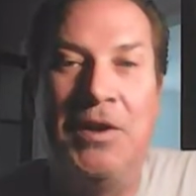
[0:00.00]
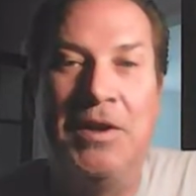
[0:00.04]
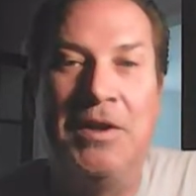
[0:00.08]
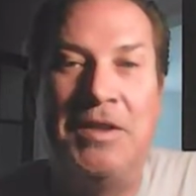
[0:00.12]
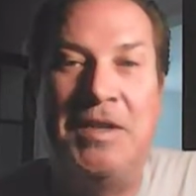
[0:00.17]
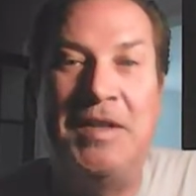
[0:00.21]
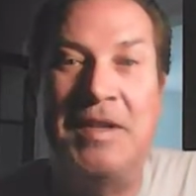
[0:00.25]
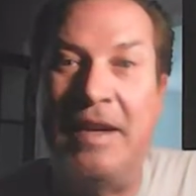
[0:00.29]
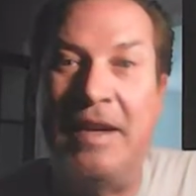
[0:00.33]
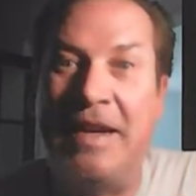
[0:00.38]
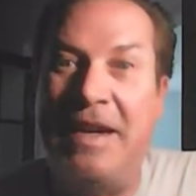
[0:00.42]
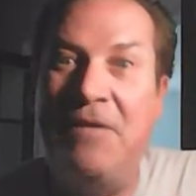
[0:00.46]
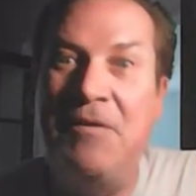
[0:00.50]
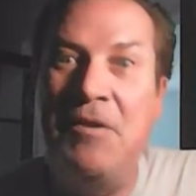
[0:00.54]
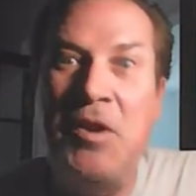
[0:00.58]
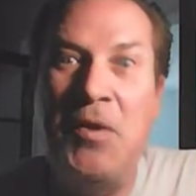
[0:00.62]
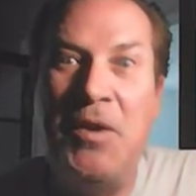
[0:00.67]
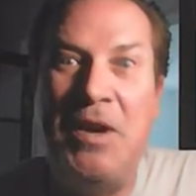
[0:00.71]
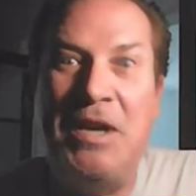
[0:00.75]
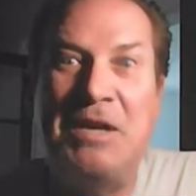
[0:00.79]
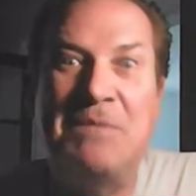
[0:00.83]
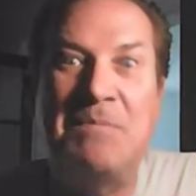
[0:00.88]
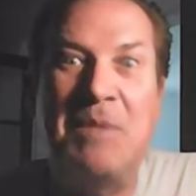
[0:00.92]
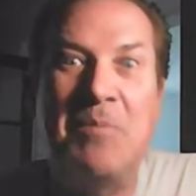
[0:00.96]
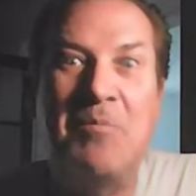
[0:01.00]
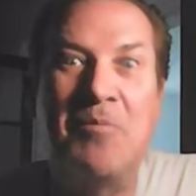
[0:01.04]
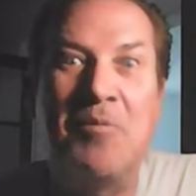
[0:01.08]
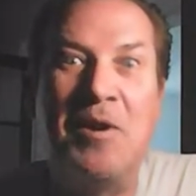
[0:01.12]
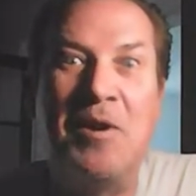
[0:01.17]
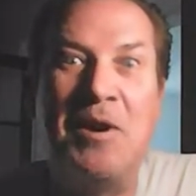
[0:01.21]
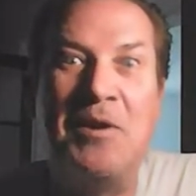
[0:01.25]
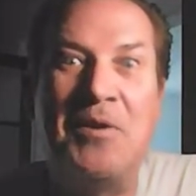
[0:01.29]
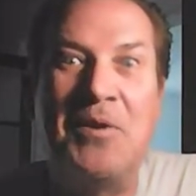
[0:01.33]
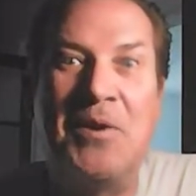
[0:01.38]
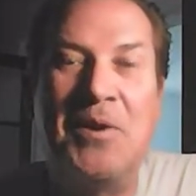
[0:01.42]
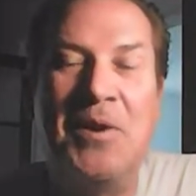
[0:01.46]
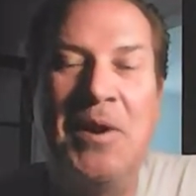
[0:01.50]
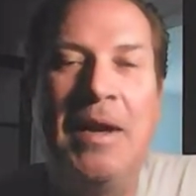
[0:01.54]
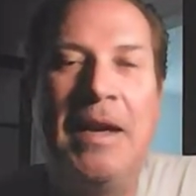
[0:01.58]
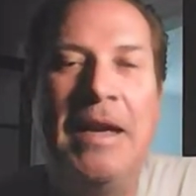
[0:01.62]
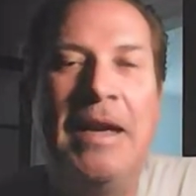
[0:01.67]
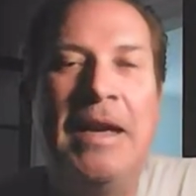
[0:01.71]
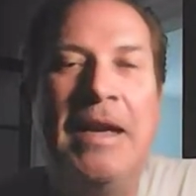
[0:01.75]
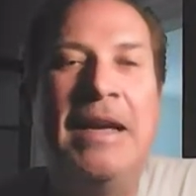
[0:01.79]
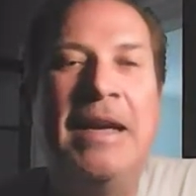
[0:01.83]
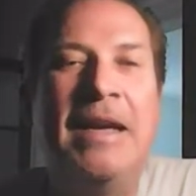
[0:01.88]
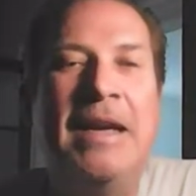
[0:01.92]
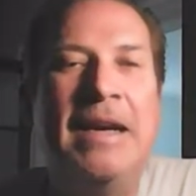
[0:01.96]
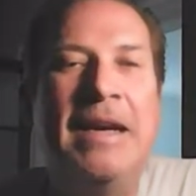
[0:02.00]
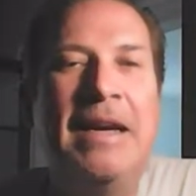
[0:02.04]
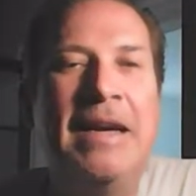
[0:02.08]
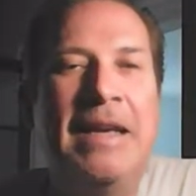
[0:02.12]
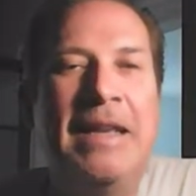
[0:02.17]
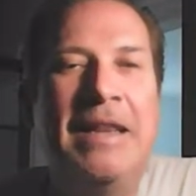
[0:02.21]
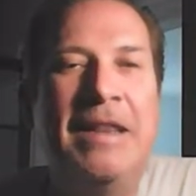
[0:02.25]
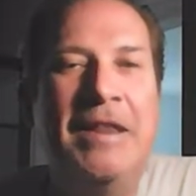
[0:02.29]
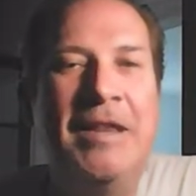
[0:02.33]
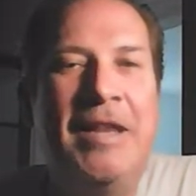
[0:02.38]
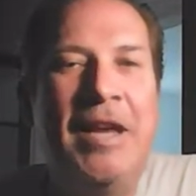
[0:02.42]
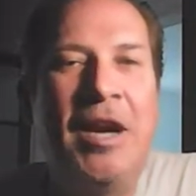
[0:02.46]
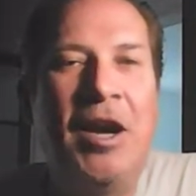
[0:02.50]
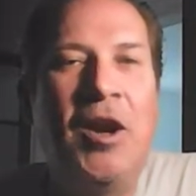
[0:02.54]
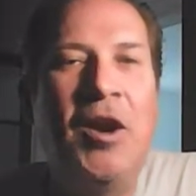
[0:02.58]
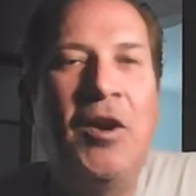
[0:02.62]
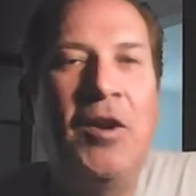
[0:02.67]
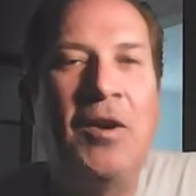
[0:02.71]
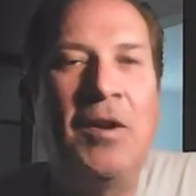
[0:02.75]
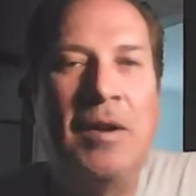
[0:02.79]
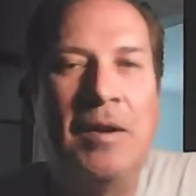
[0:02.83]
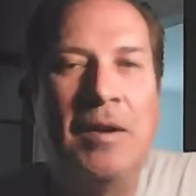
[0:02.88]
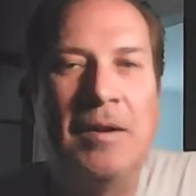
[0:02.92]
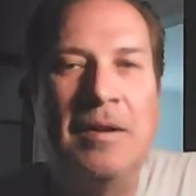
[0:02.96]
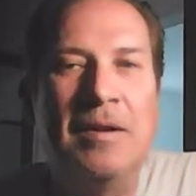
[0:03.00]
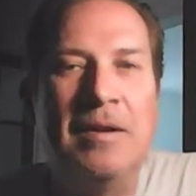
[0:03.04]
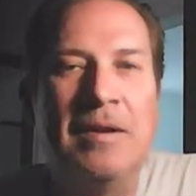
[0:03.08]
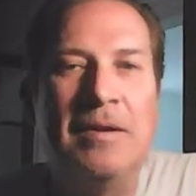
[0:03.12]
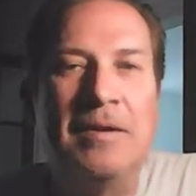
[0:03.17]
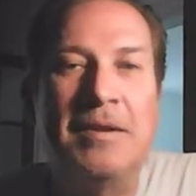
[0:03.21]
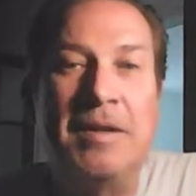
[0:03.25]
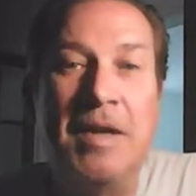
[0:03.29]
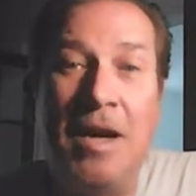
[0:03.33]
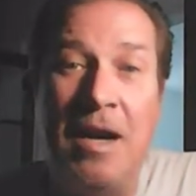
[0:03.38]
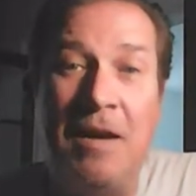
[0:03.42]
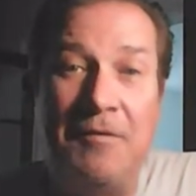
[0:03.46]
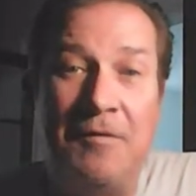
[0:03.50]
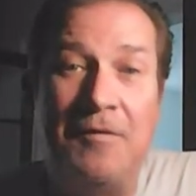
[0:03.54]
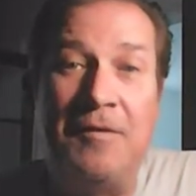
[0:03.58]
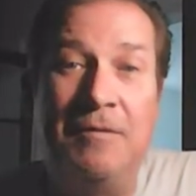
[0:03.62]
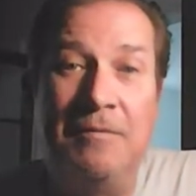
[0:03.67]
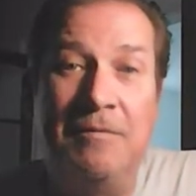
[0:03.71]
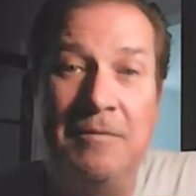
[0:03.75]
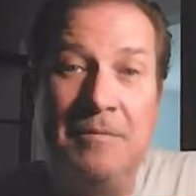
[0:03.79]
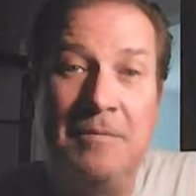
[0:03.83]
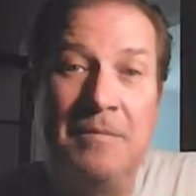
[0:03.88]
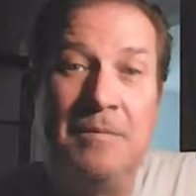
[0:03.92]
She's like, even though he's my brother, they're tough,